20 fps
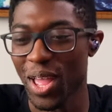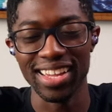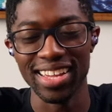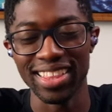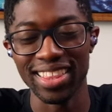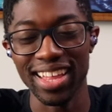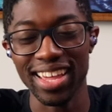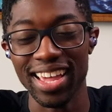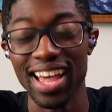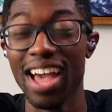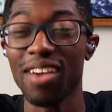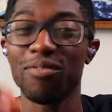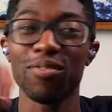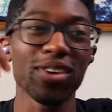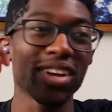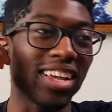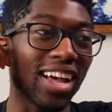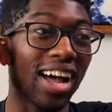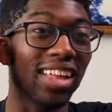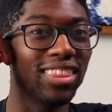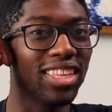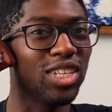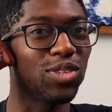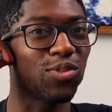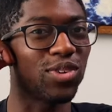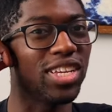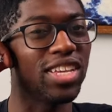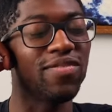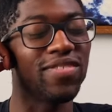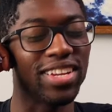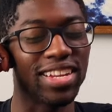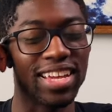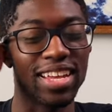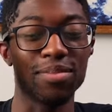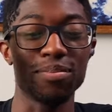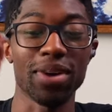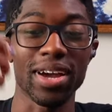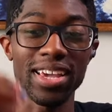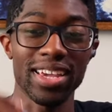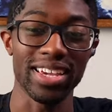Like, I forgot these were even in
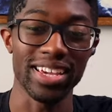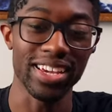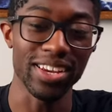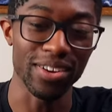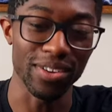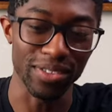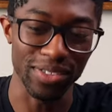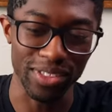my ear.